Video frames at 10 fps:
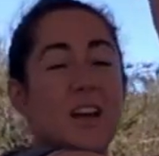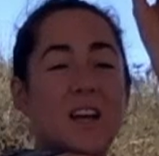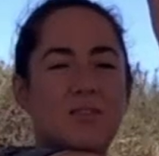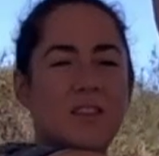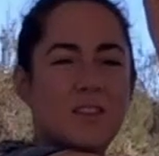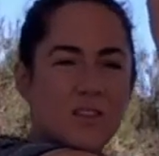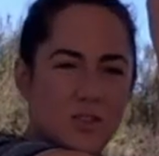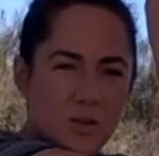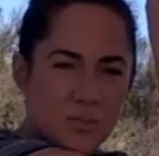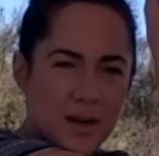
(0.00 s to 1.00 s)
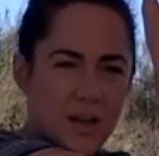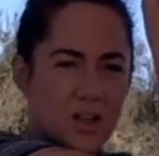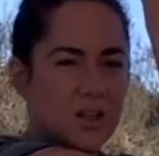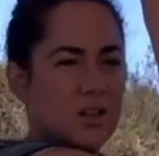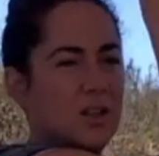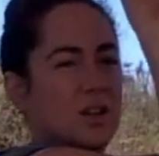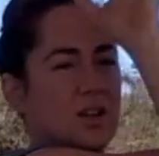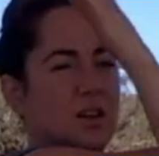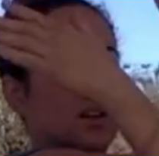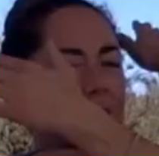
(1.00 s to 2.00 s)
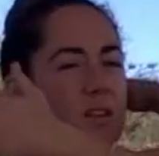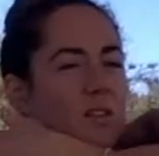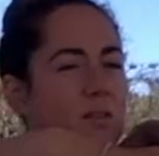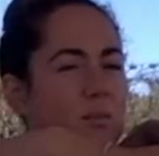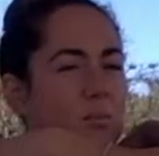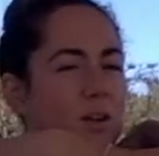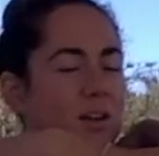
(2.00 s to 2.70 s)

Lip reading: If this is too much, bring